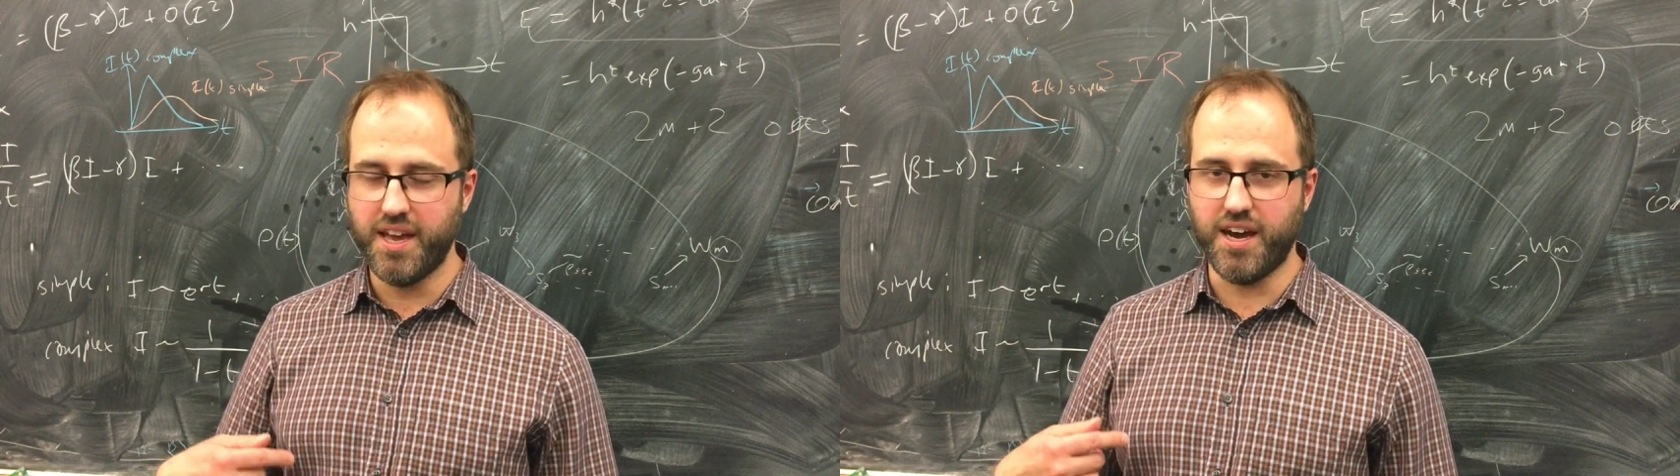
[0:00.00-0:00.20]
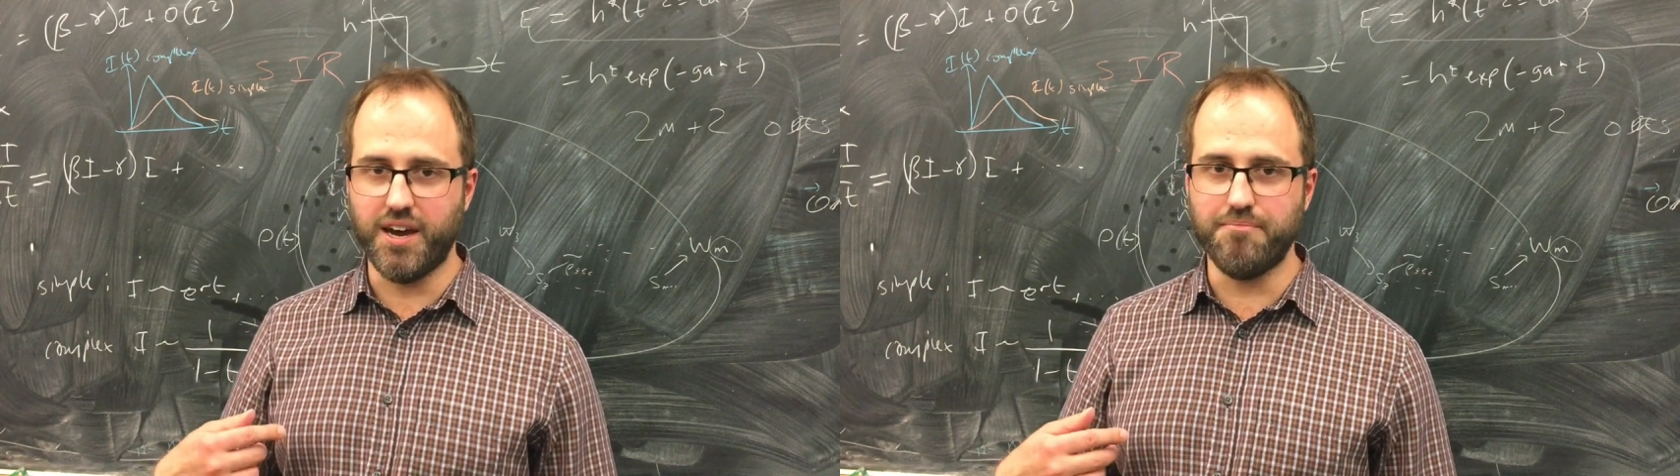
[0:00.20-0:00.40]

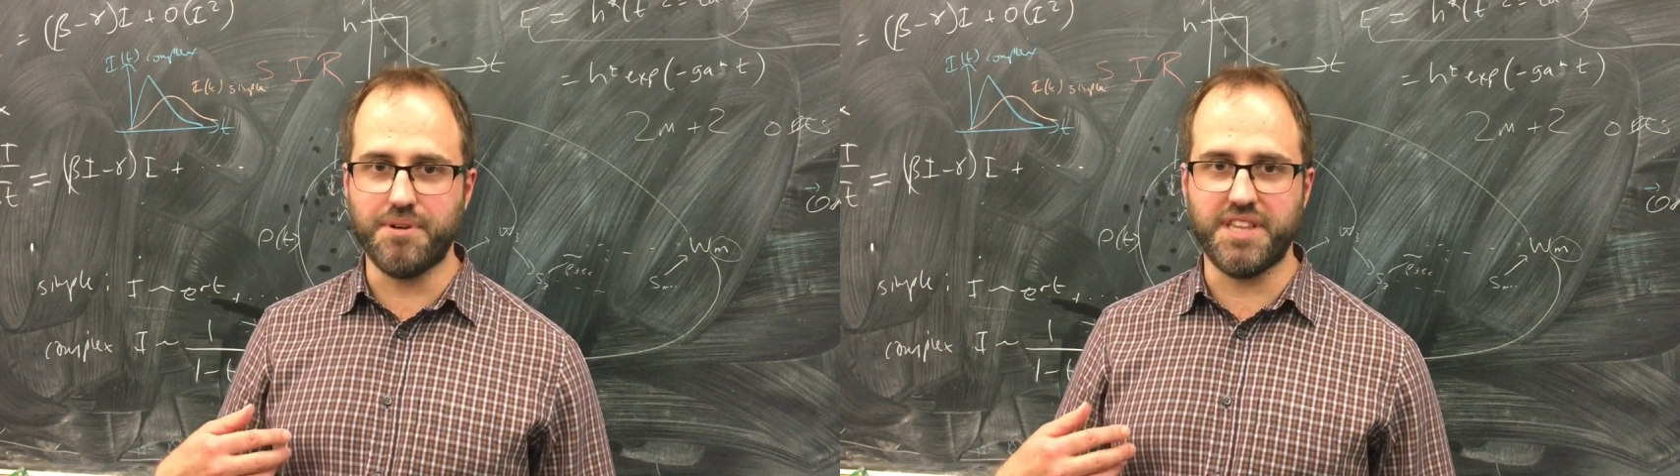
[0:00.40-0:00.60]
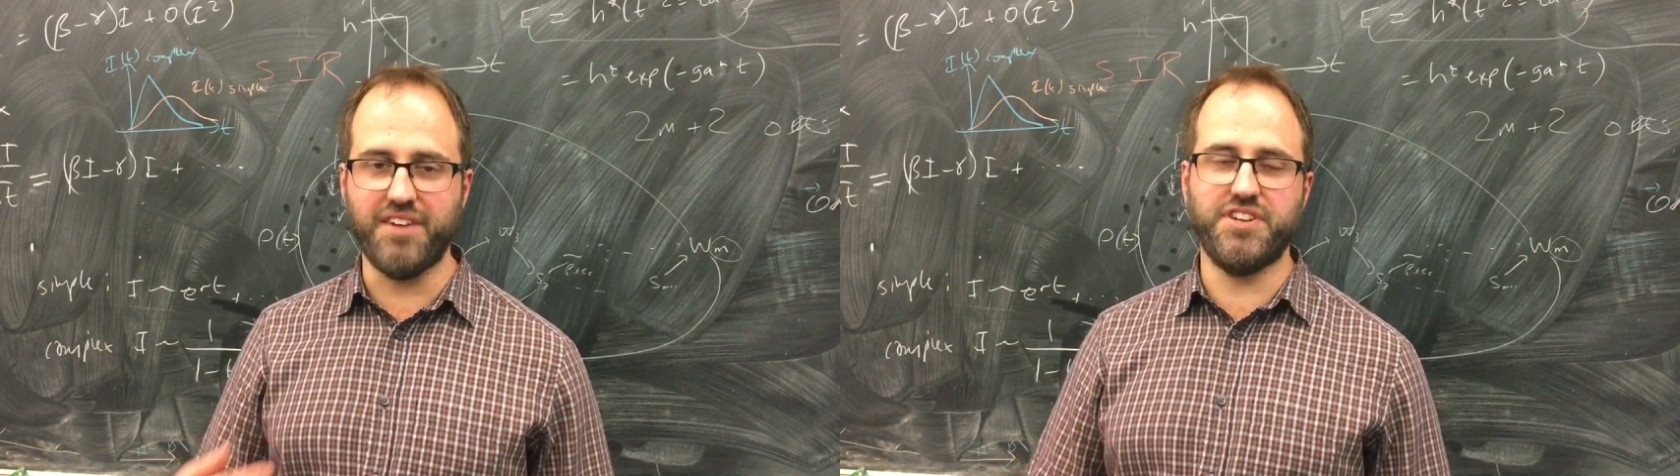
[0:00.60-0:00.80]
Um,
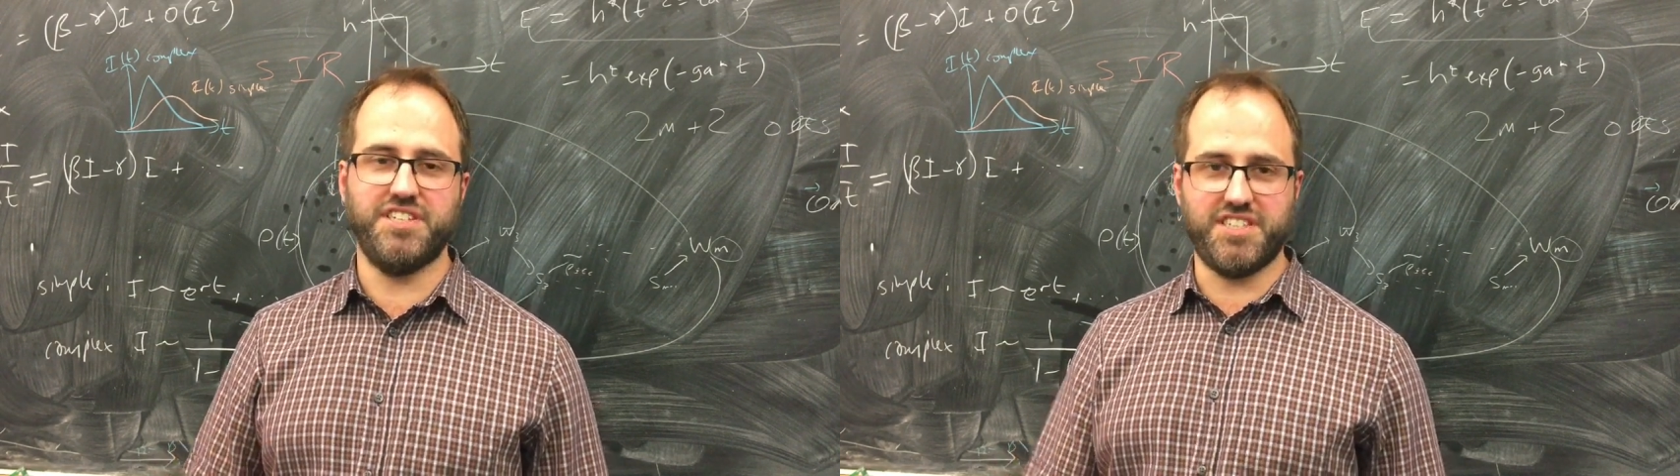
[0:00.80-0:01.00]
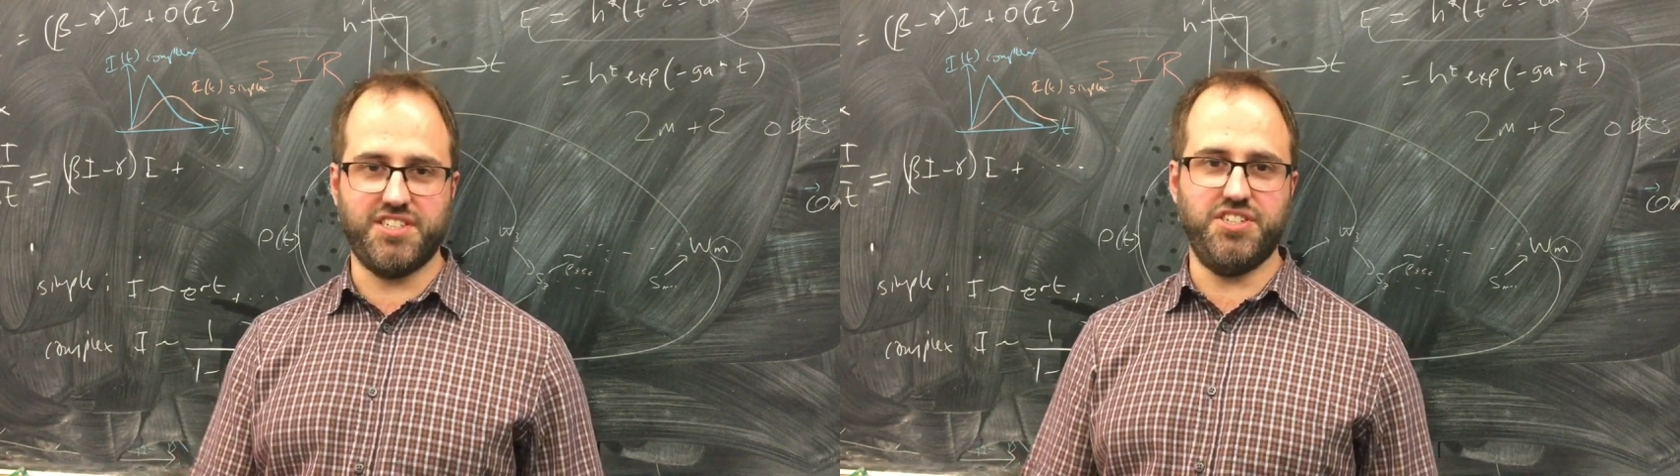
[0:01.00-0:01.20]
but the
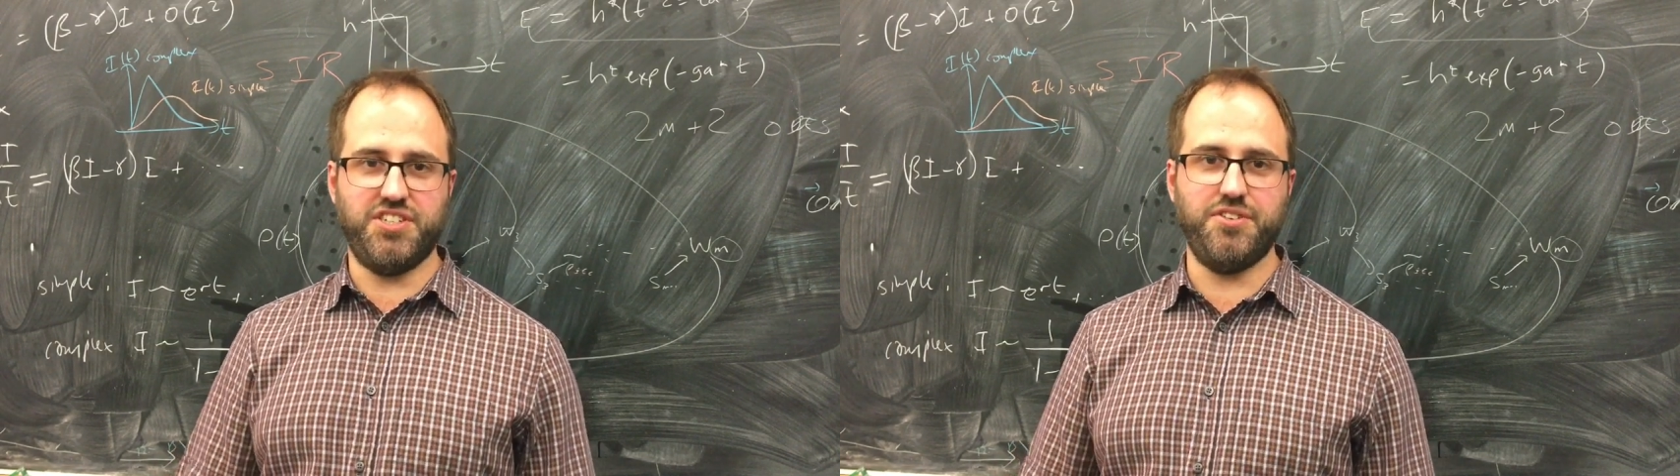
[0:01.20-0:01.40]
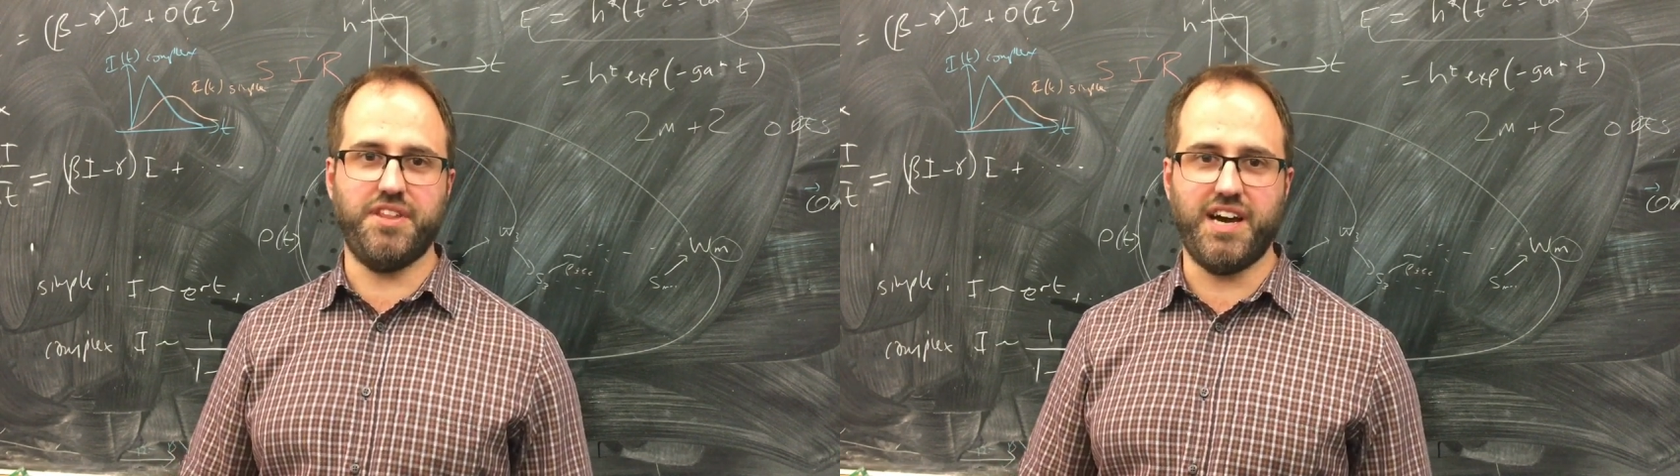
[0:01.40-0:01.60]
evidence is you
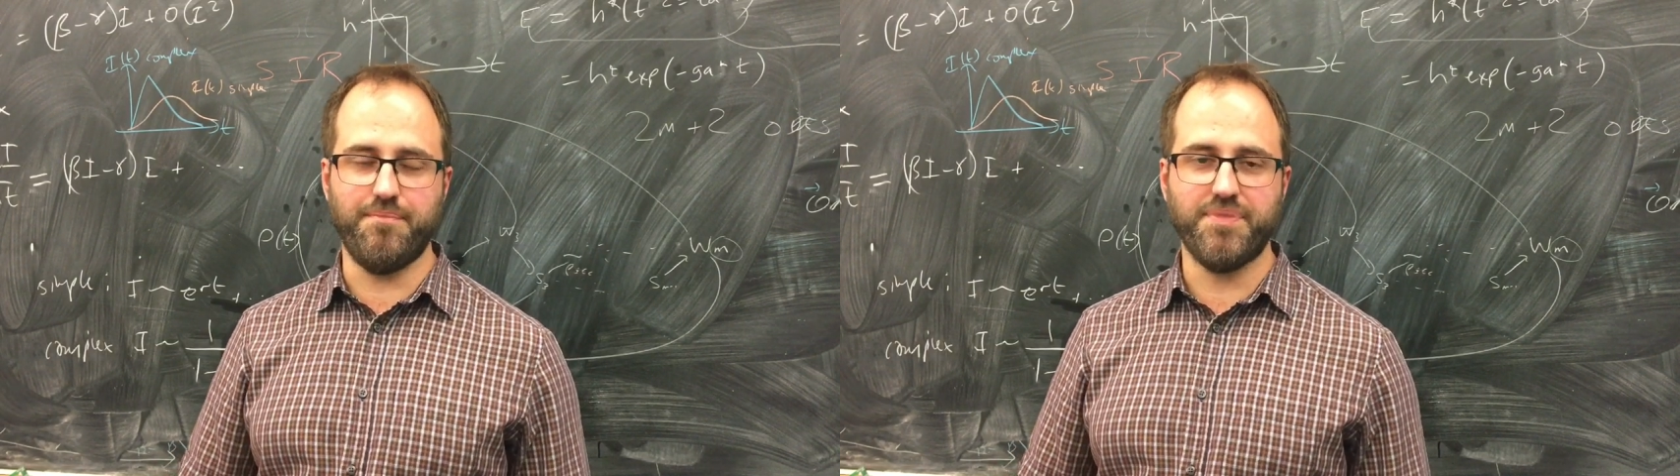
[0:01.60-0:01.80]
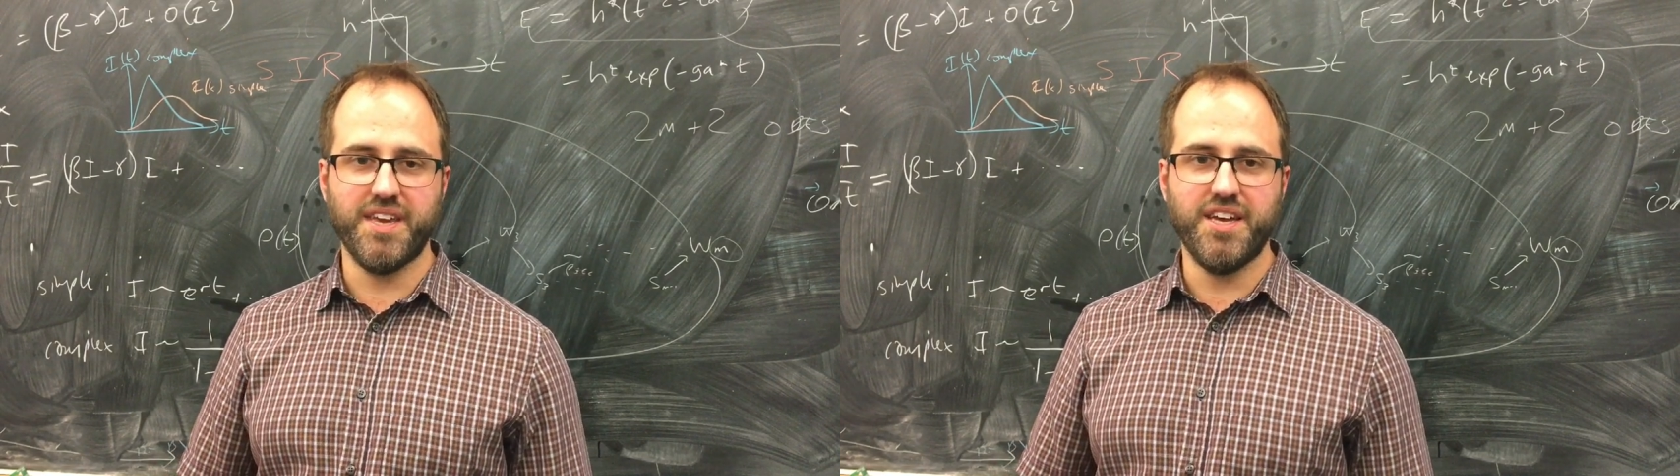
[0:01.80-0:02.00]
do that,